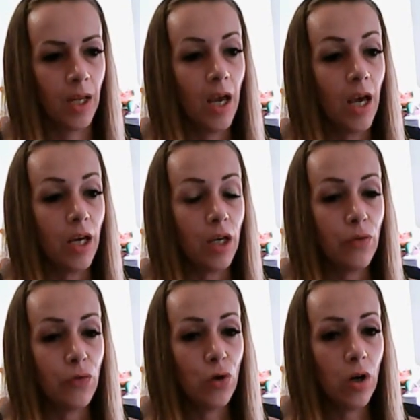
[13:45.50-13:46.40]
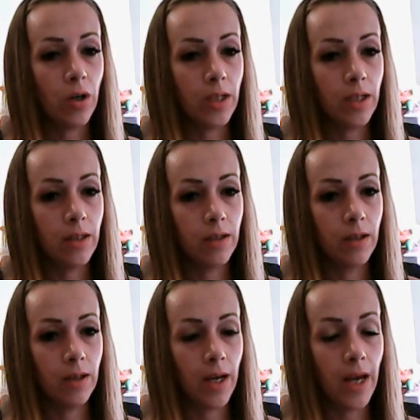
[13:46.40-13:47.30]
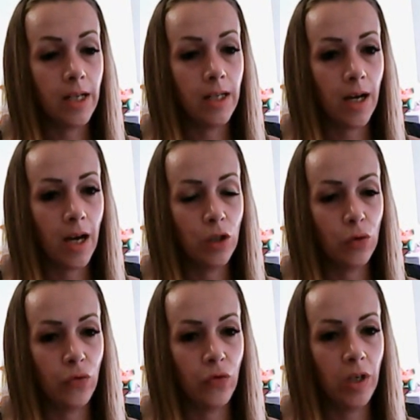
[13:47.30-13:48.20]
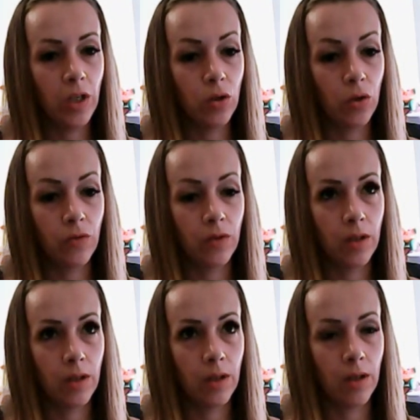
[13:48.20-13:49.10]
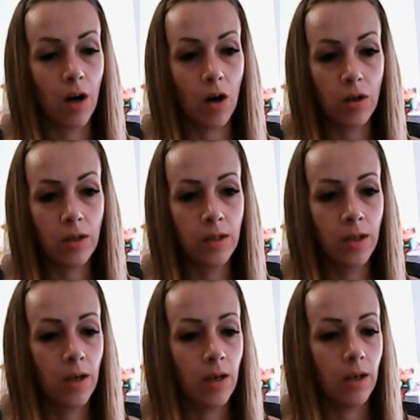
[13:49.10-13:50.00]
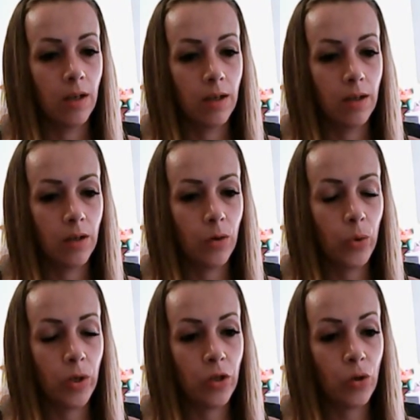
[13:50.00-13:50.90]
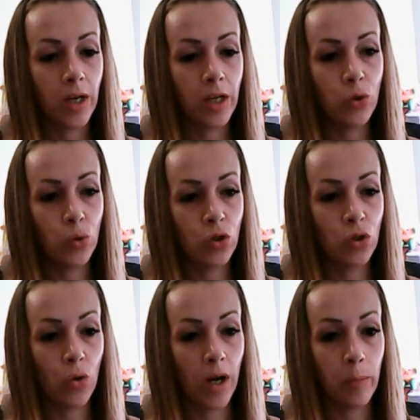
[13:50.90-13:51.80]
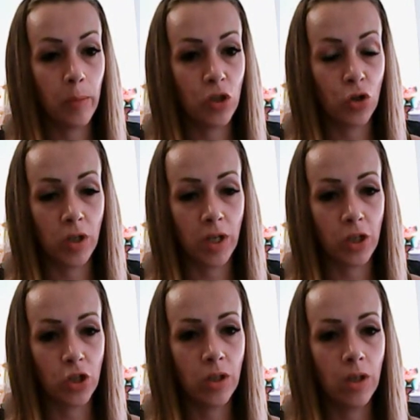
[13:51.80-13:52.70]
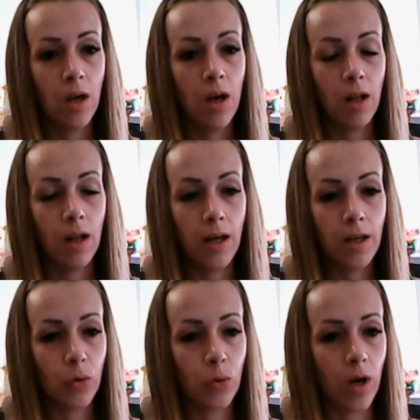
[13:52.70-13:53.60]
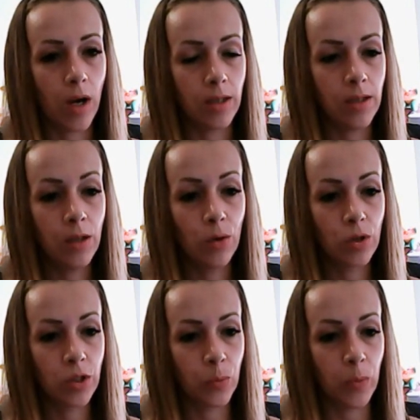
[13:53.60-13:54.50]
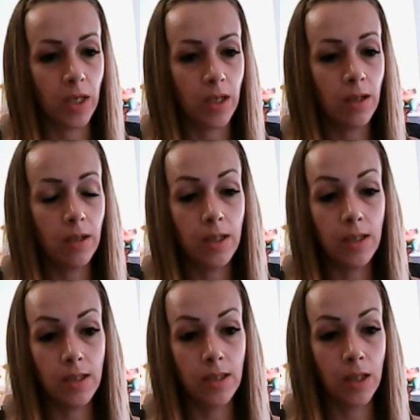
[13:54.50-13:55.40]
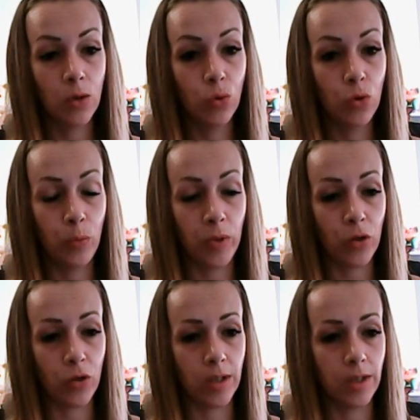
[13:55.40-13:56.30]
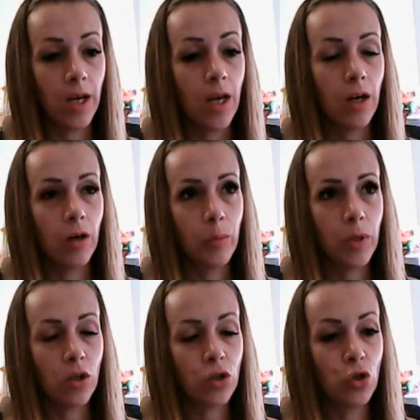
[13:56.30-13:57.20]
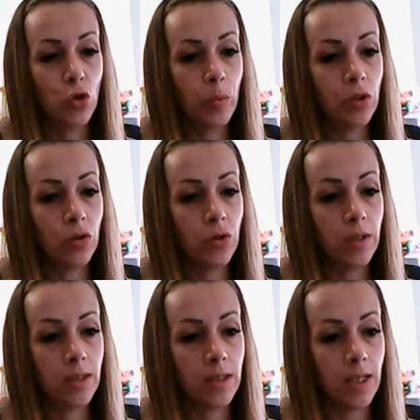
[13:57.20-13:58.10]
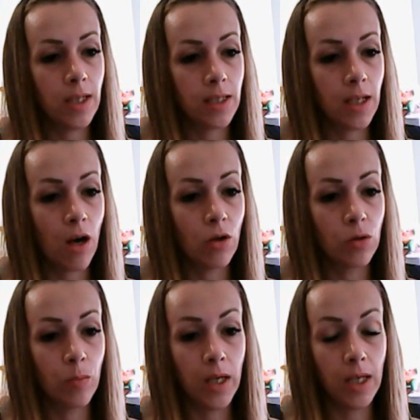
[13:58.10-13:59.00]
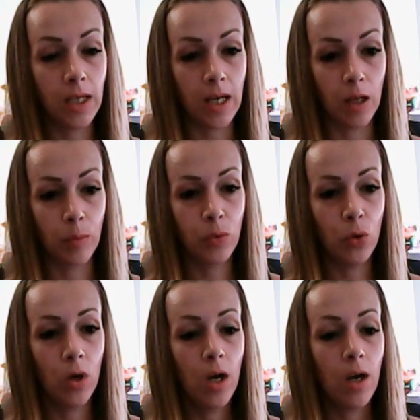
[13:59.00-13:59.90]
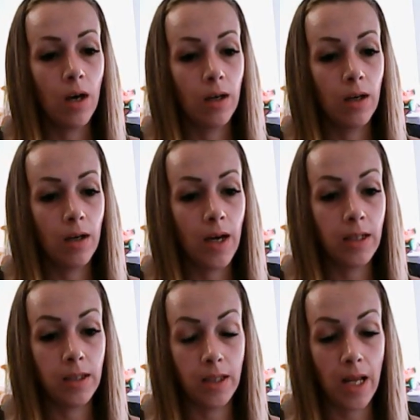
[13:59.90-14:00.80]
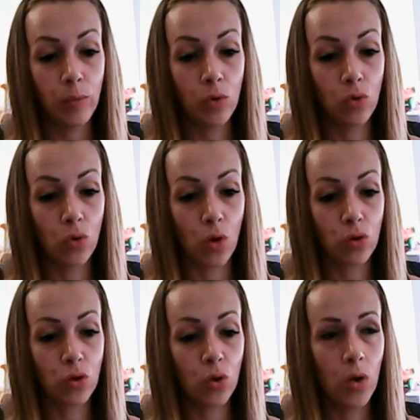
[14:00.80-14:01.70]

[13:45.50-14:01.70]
If you're in any kind of field of art, where you can use your imagination, like writing or speaking, this is a good period because Jupiter in the sixth house may help you, and Neptune also,